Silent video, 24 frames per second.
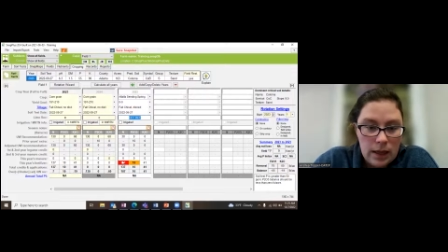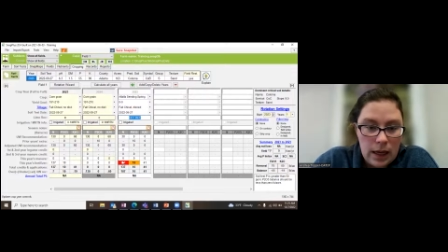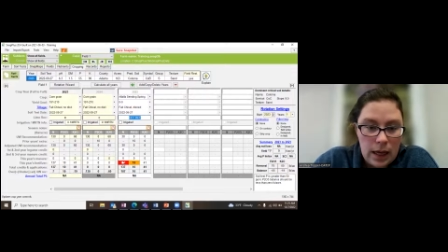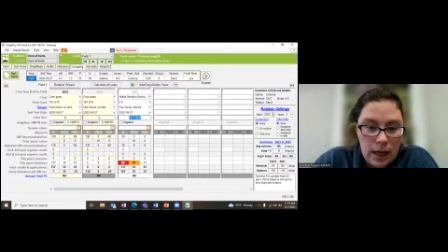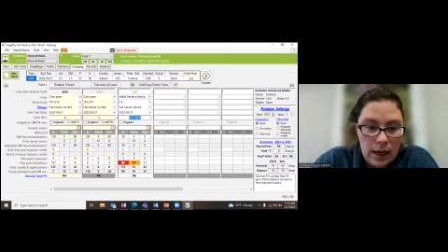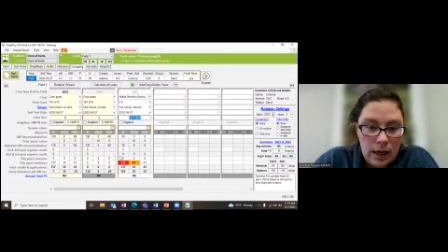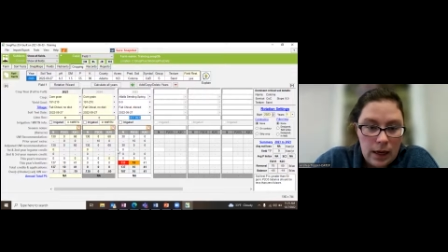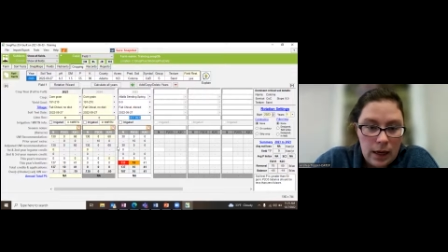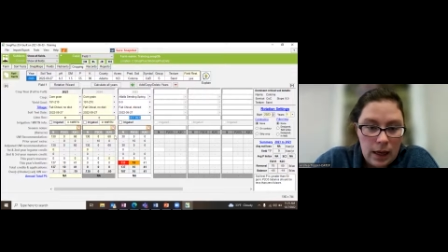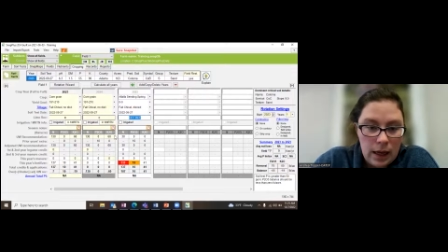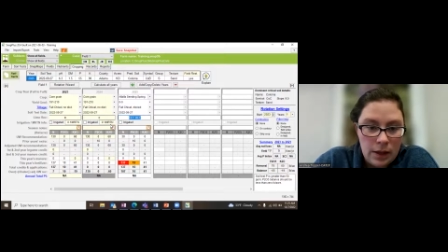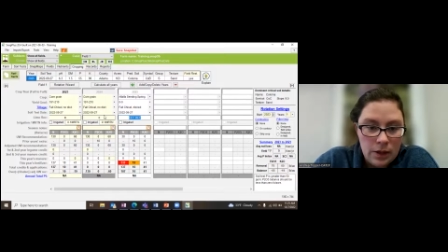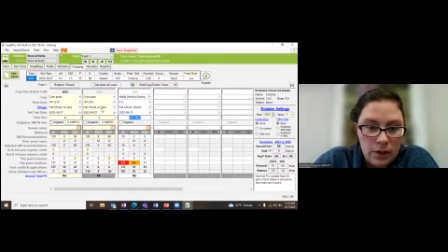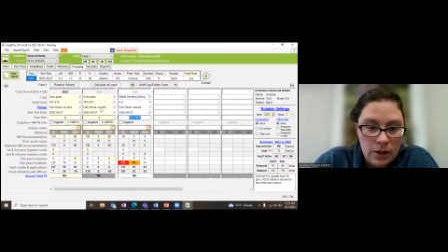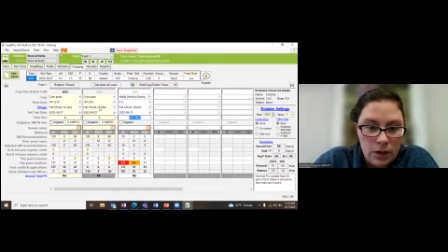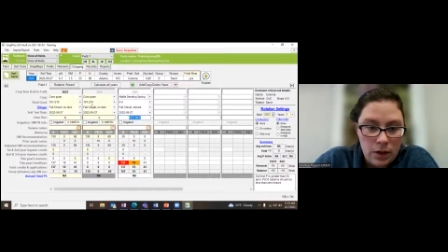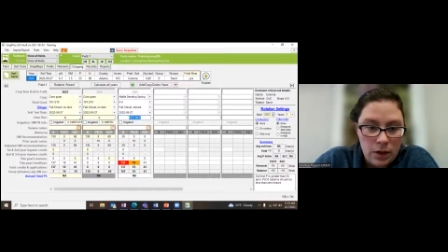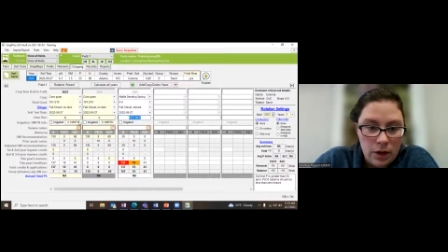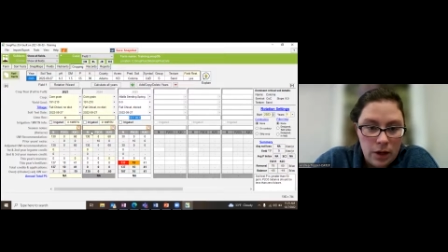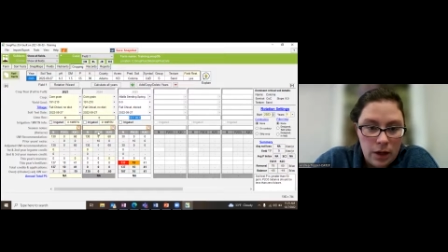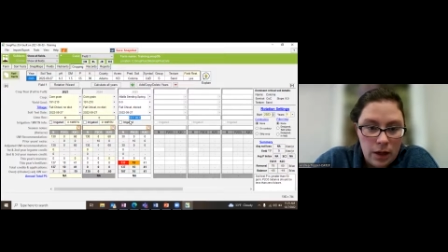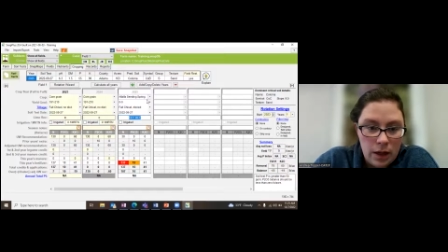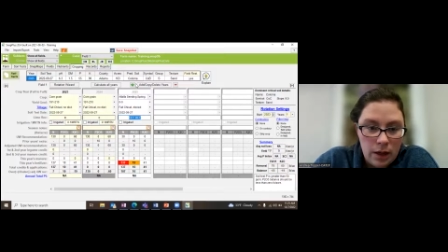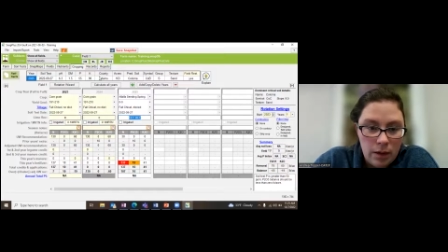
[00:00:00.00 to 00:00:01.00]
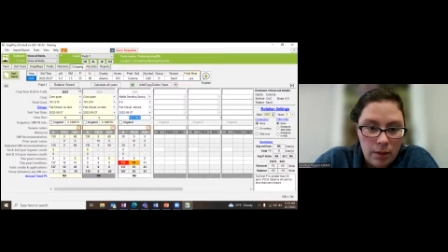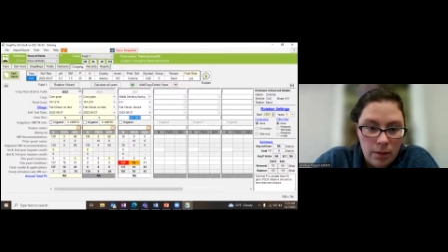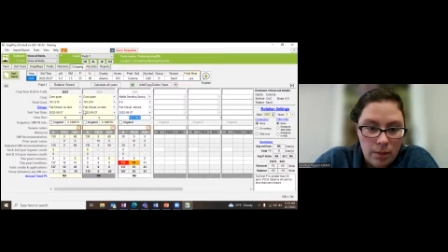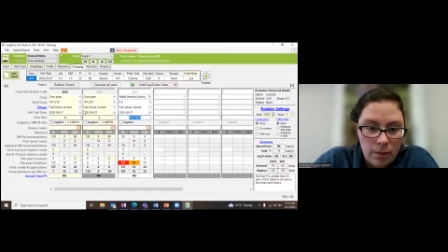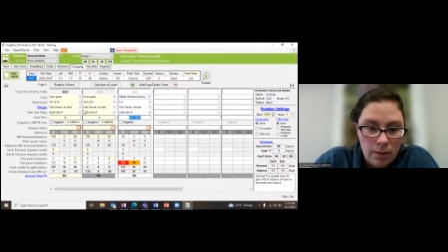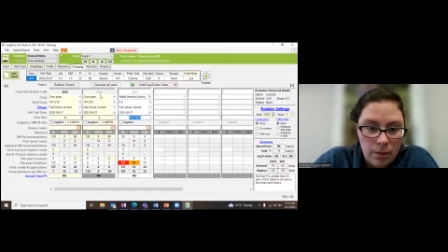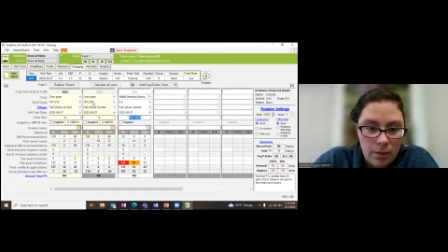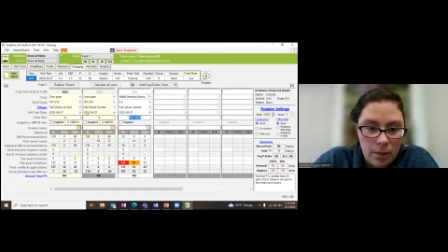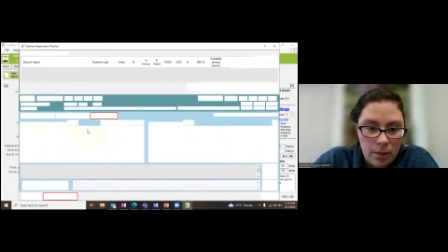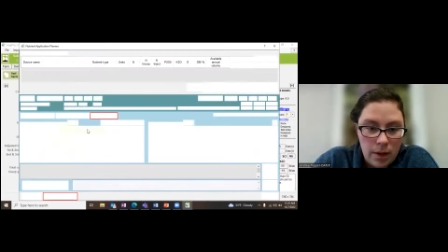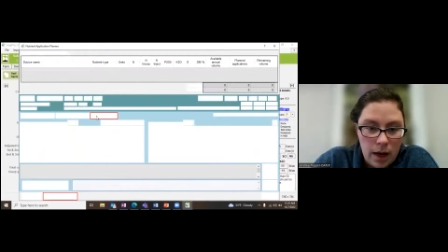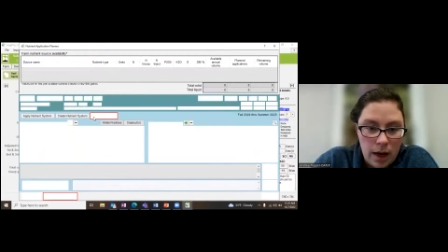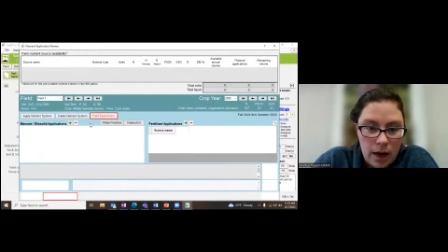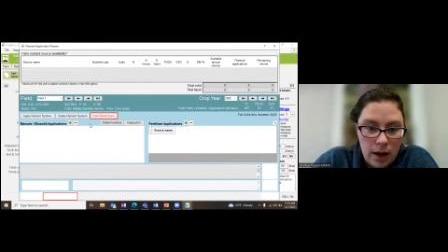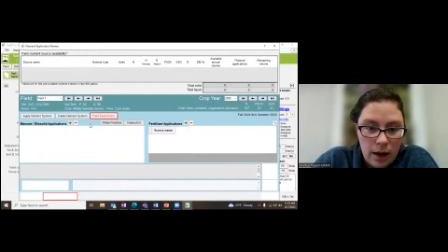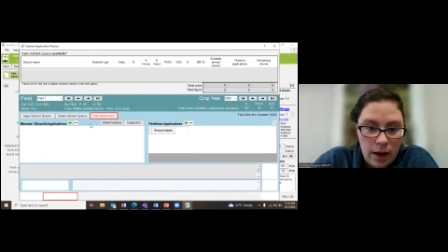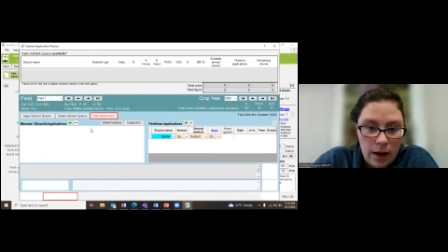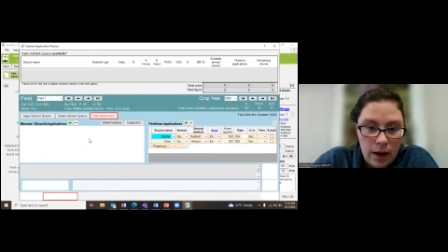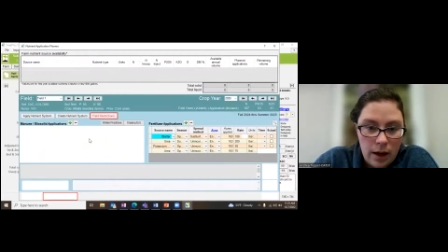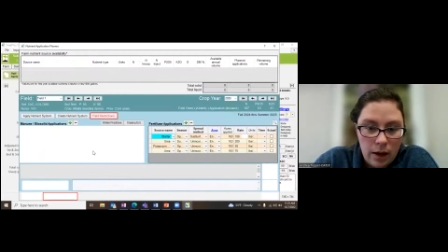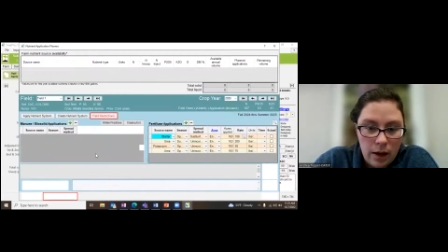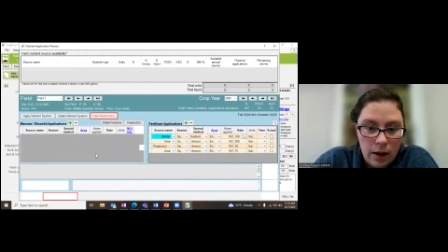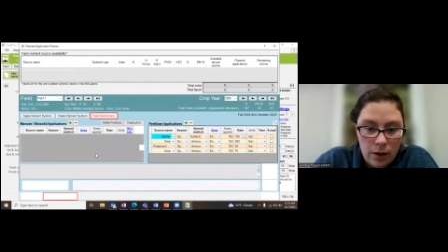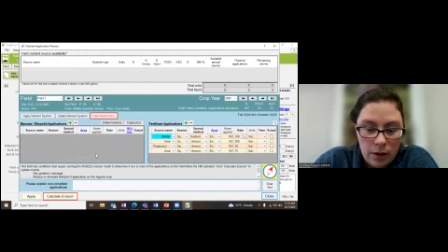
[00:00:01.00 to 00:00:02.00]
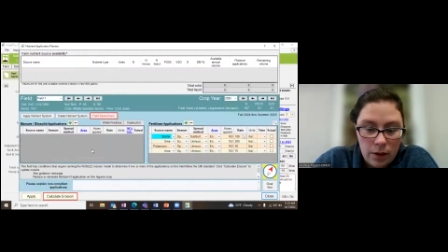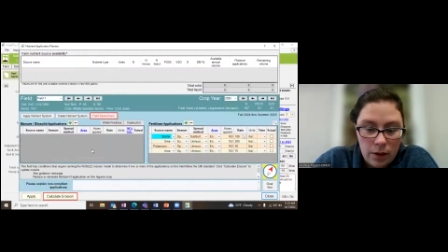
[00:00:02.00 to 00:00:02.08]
it inserted my